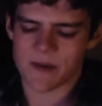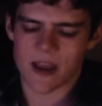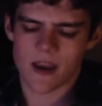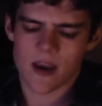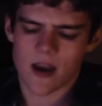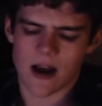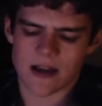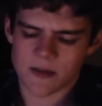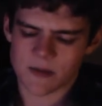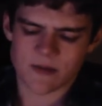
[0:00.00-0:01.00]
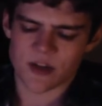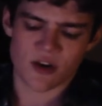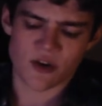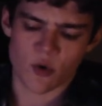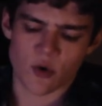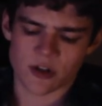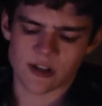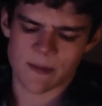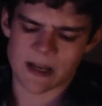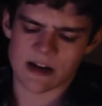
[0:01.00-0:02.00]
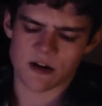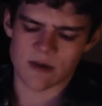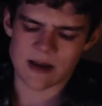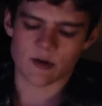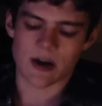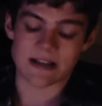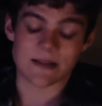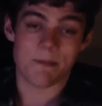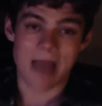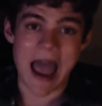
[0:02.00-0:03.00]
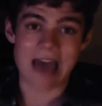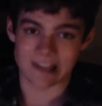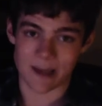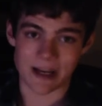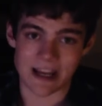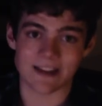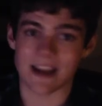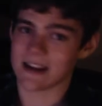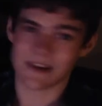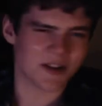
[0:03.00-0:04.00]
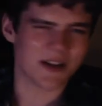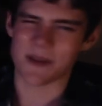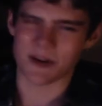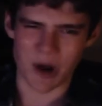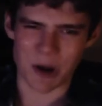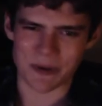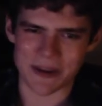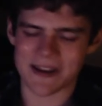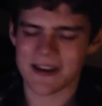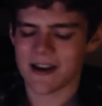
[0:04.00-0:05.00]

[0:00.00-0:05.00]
but uh, sometimes you know you order lemonade at a restaurant and it's bad lemonade. Like there's something wrong with it.